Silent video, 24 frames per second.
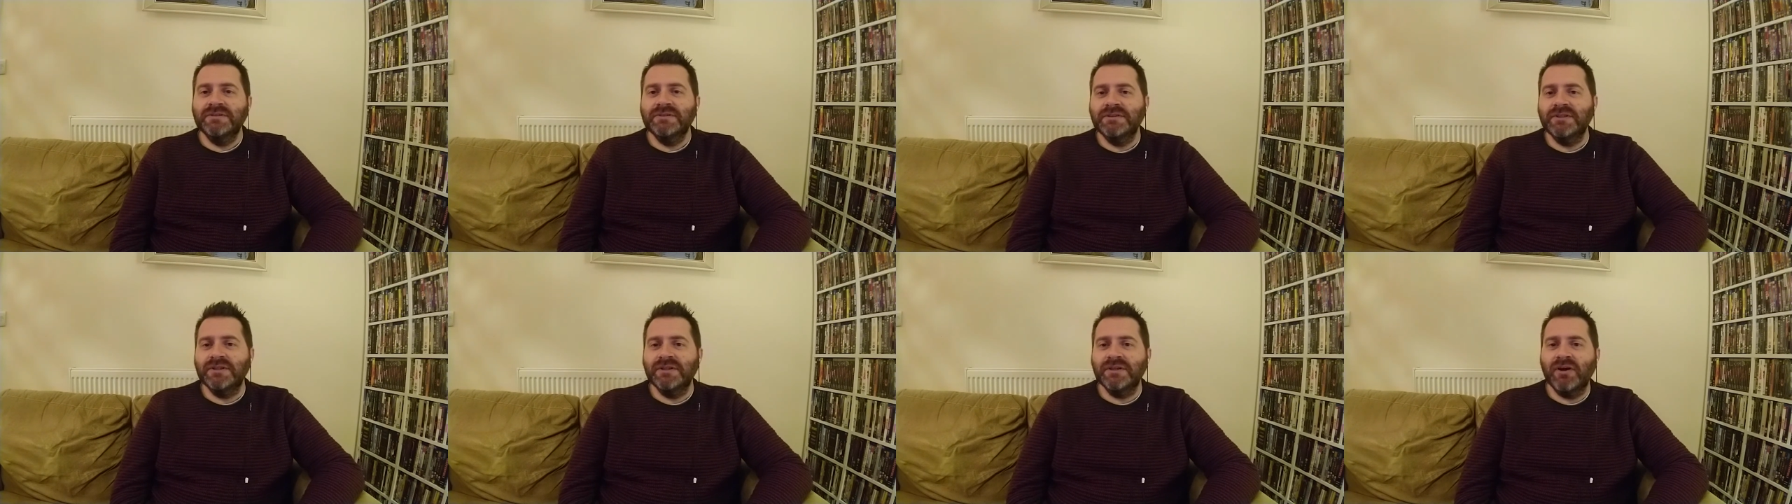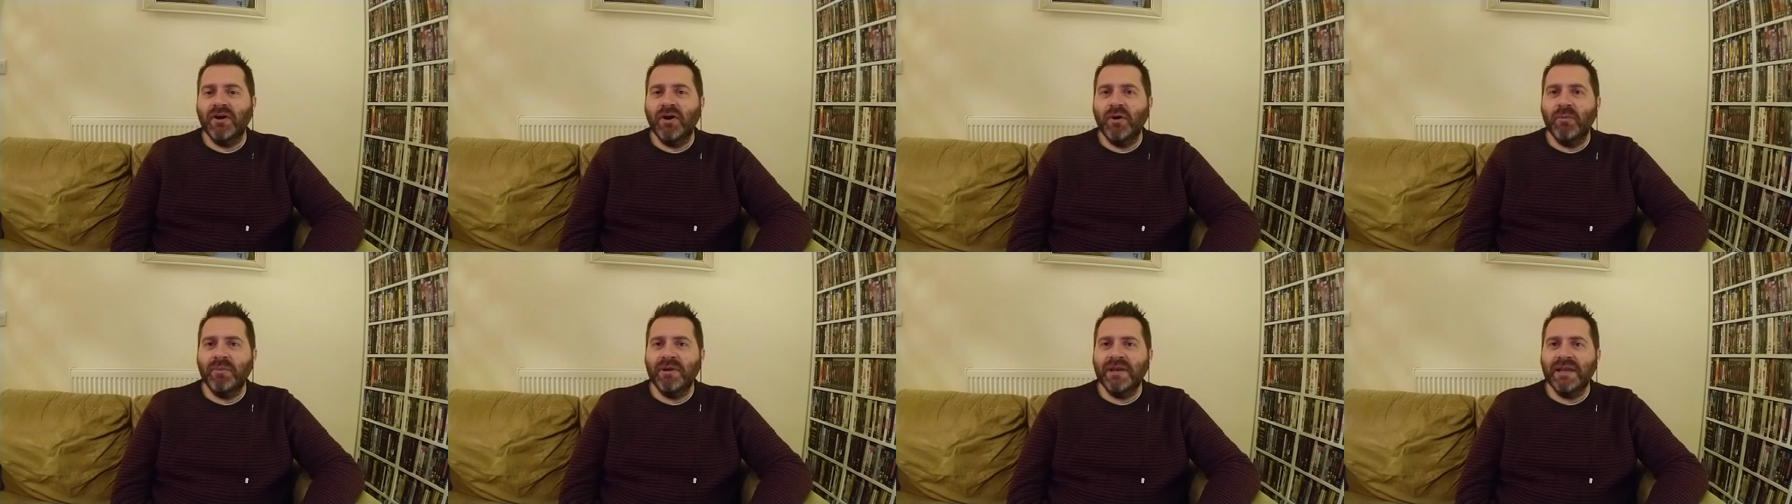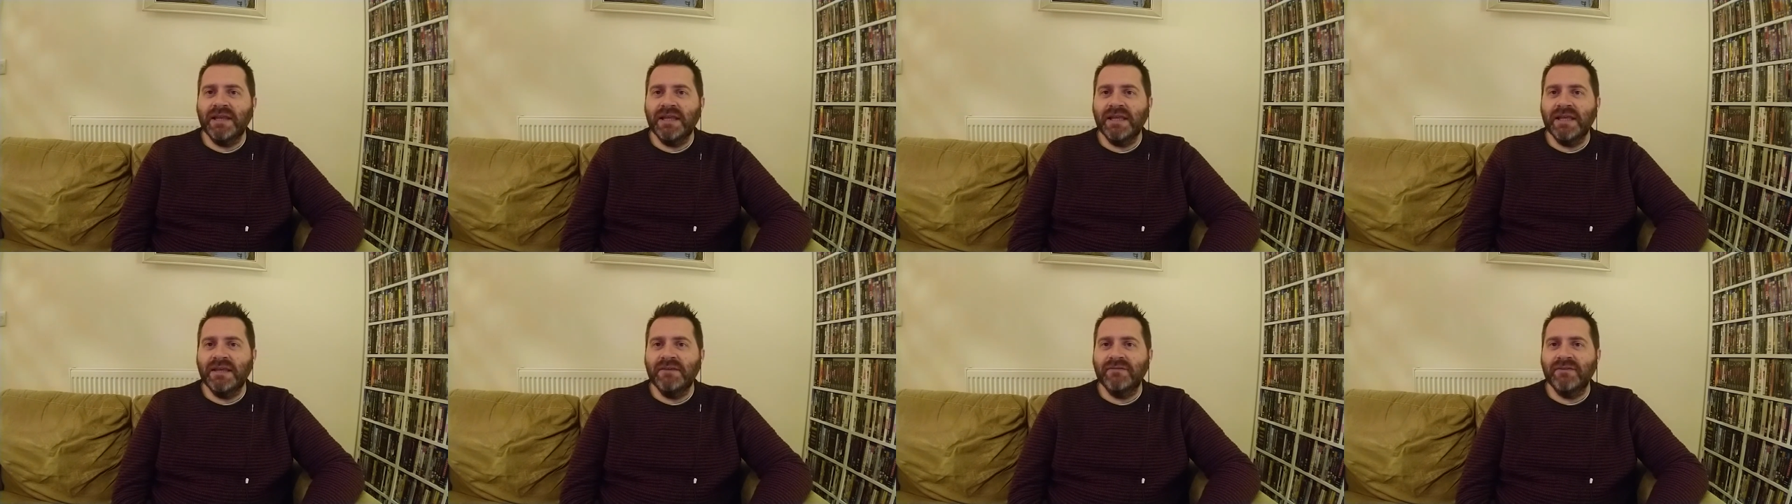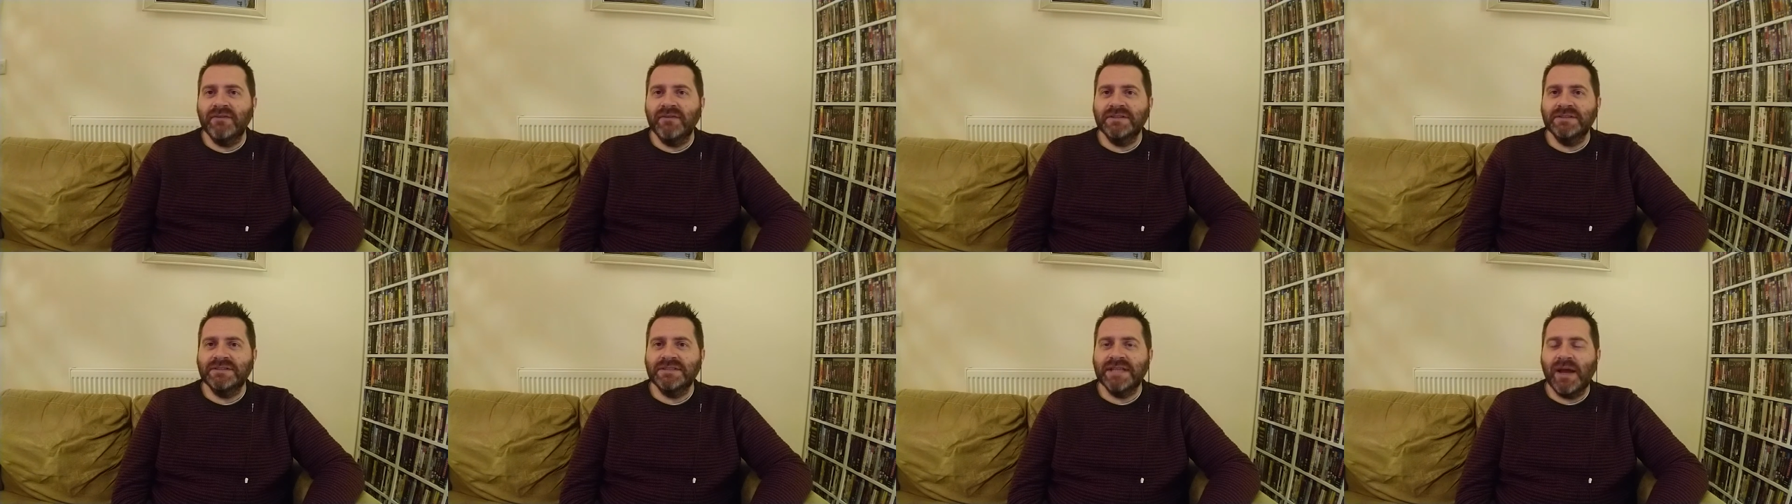He can't believe
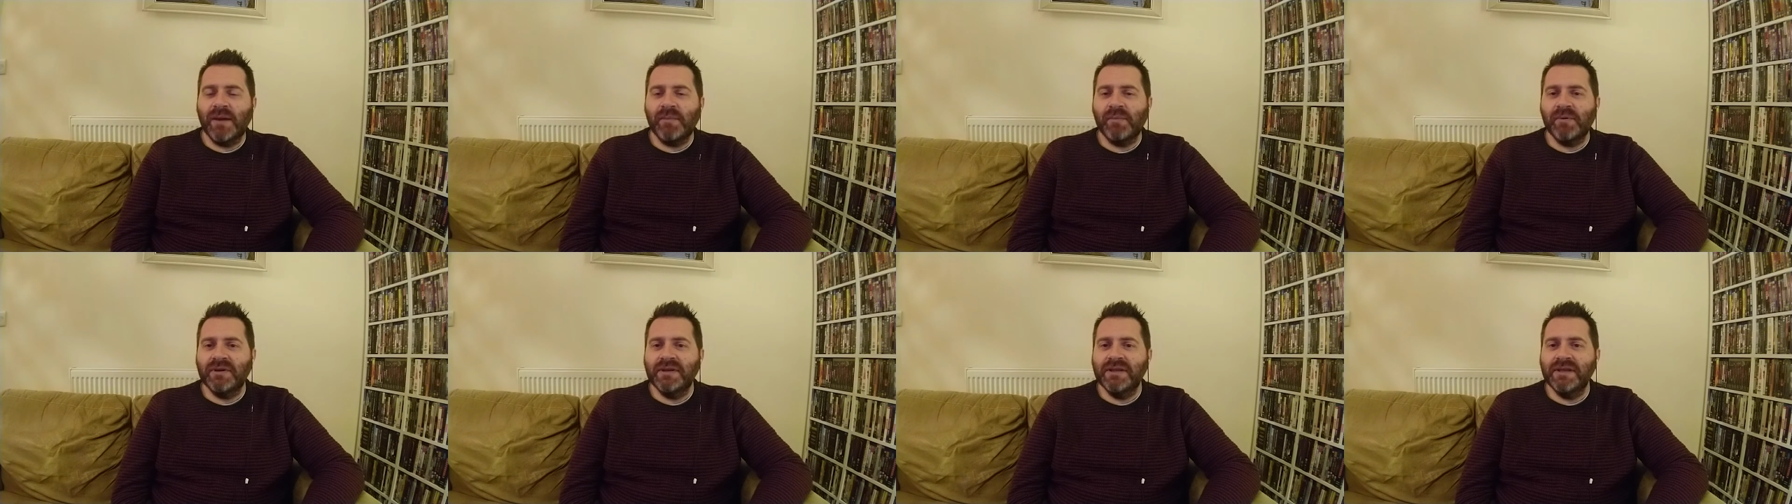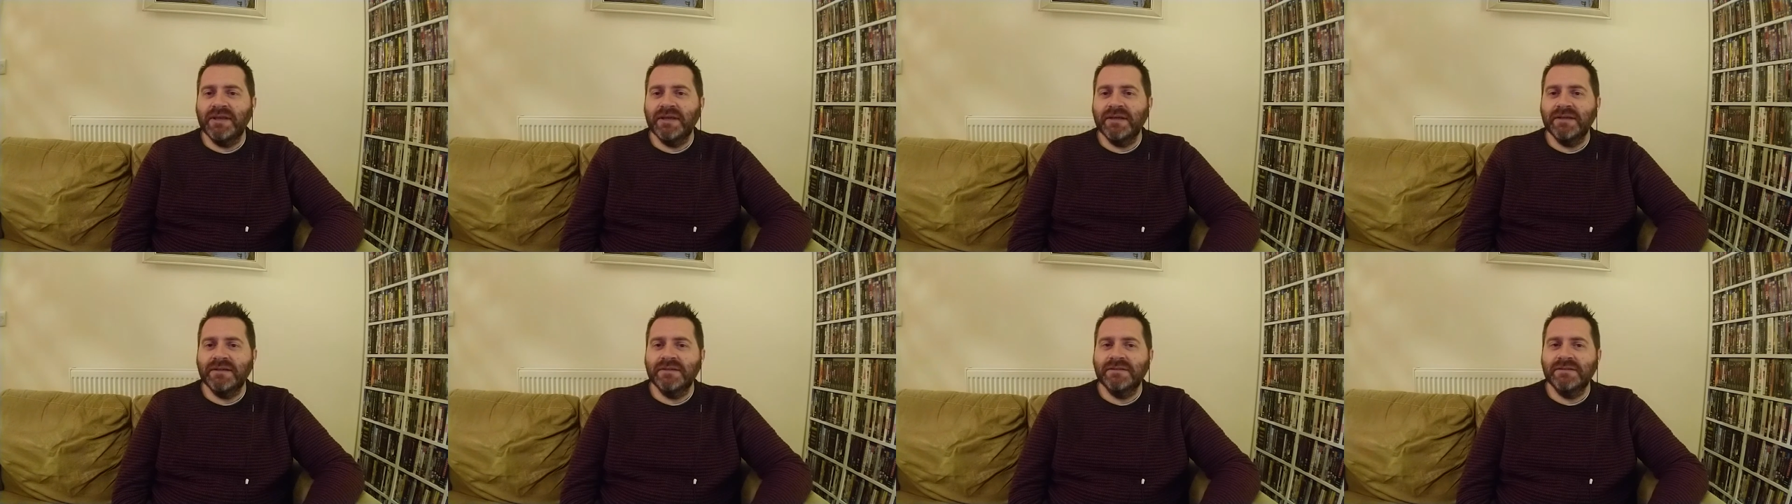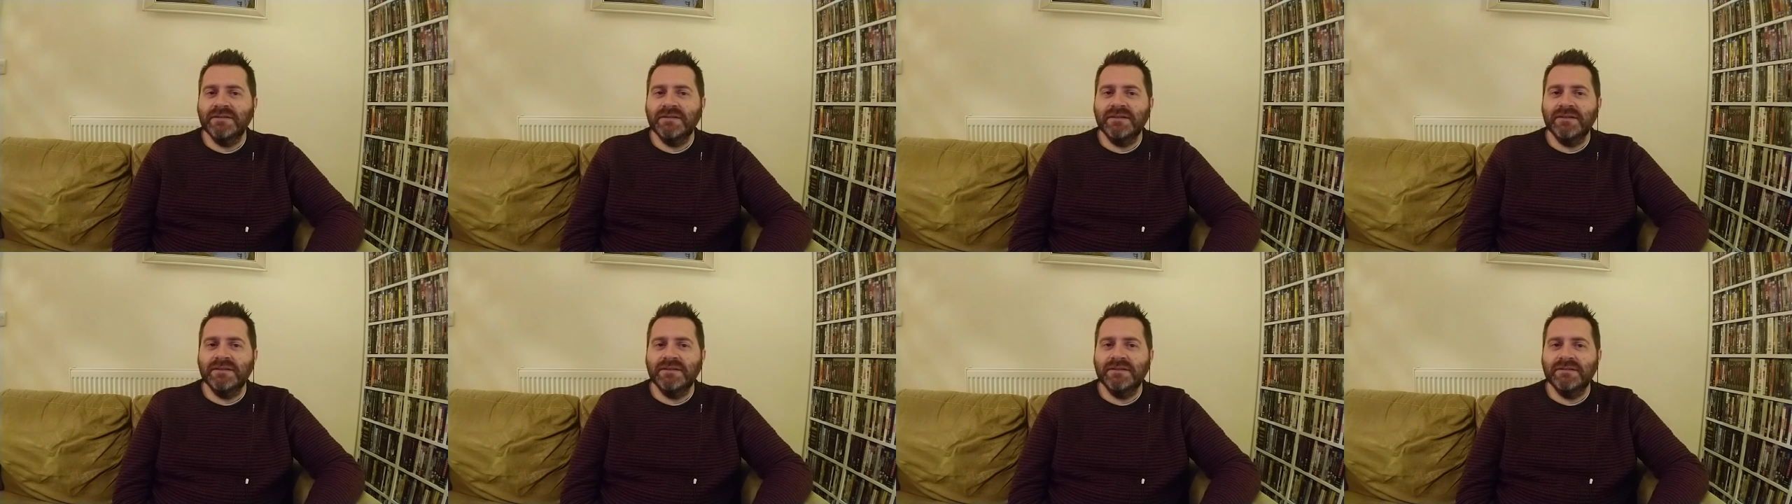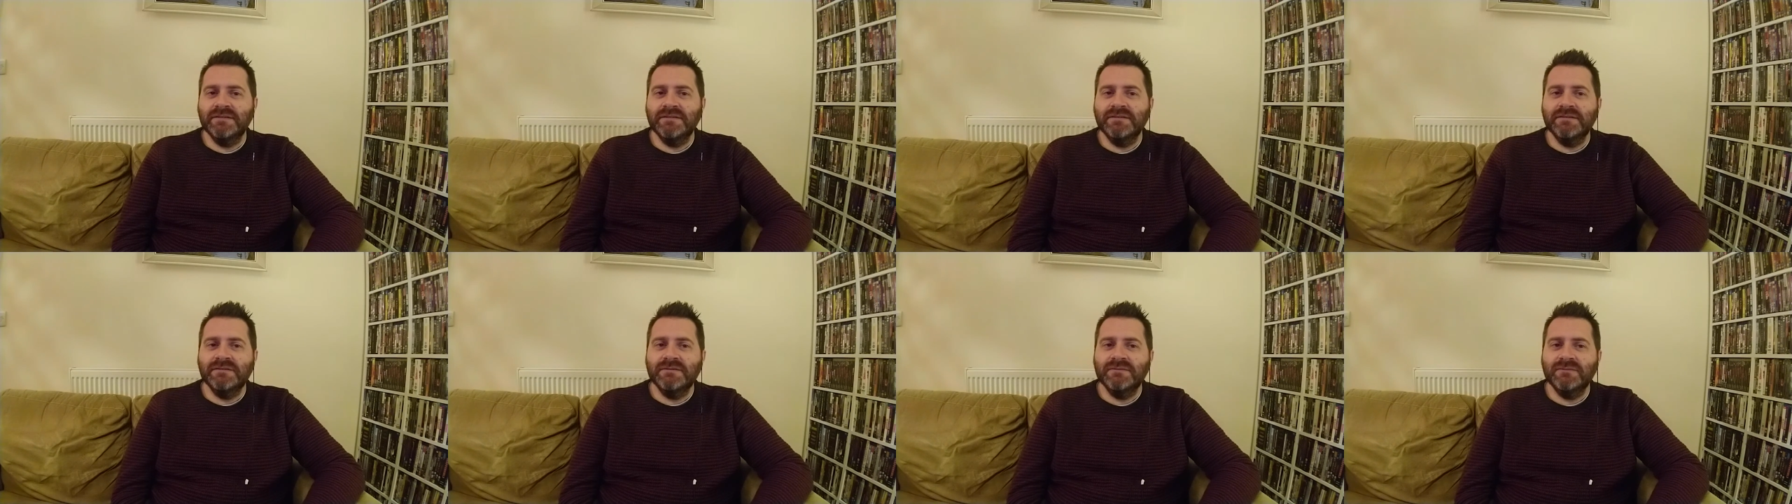that this is happening,
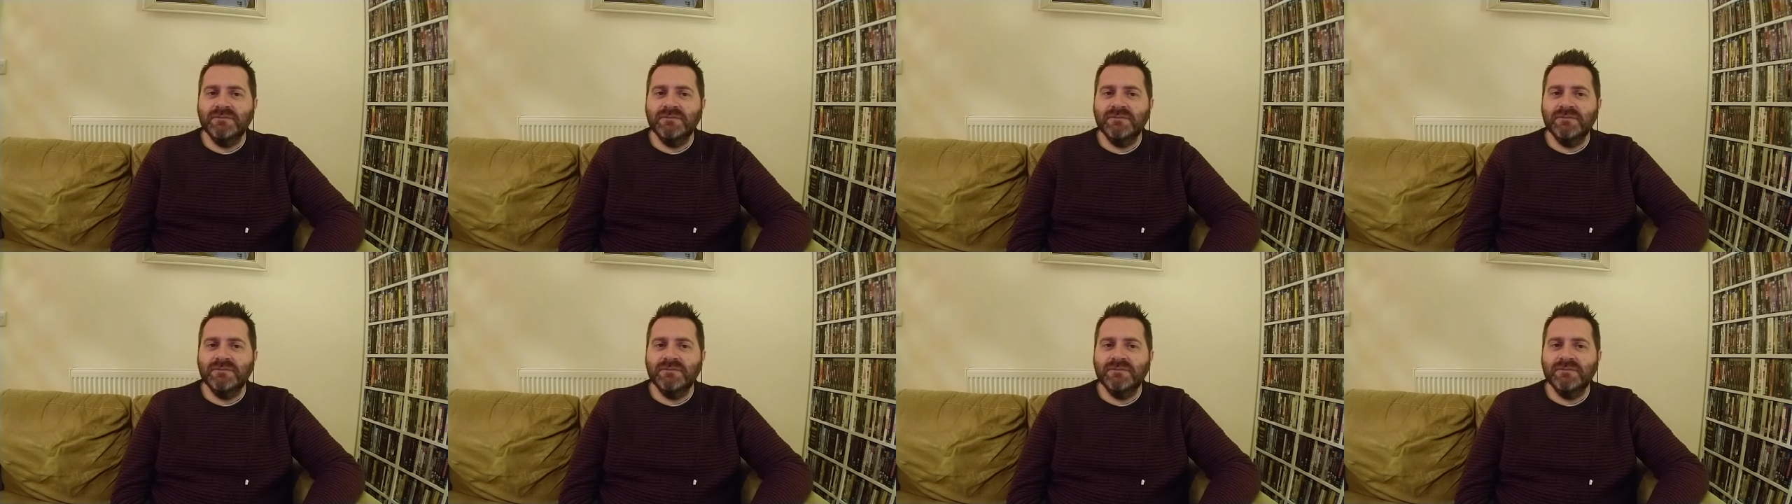and